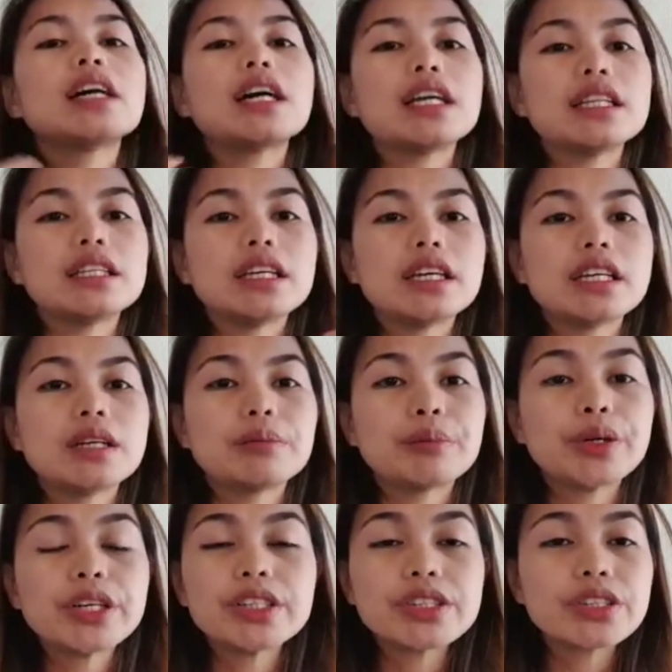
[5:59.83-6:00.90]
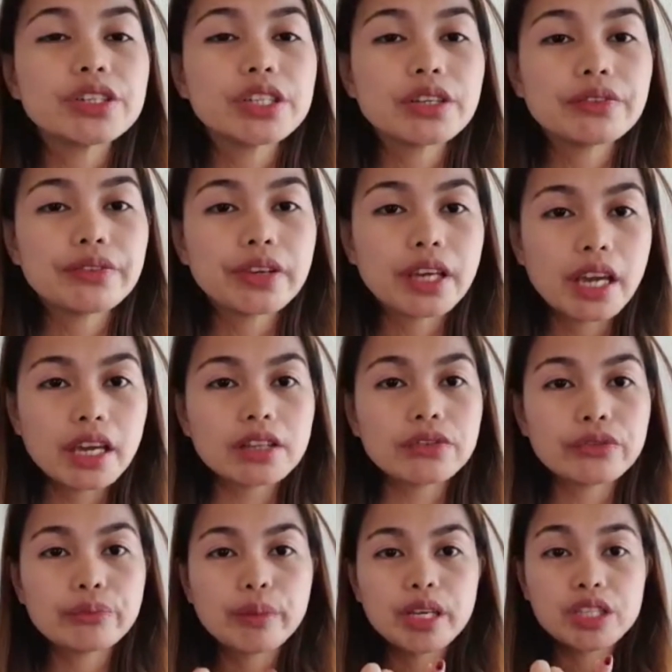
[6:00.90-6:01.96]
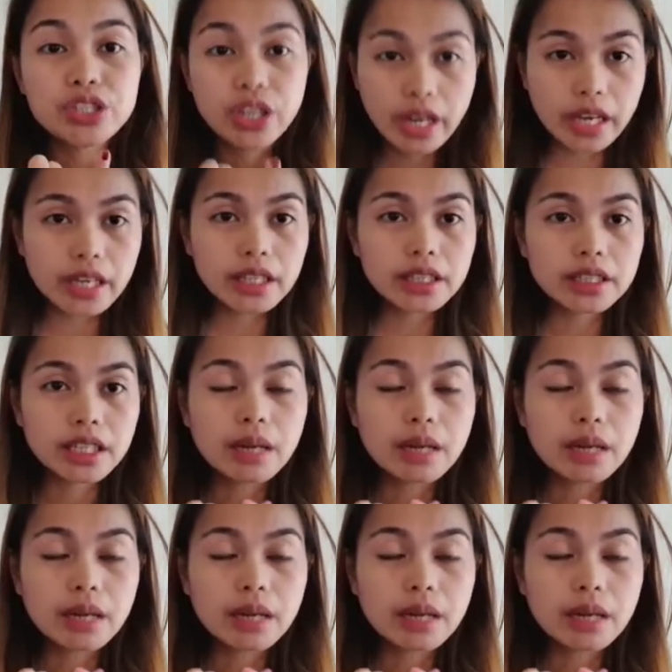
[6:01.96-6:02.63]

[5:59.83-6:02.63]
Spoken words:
and then the birth certificate of my child,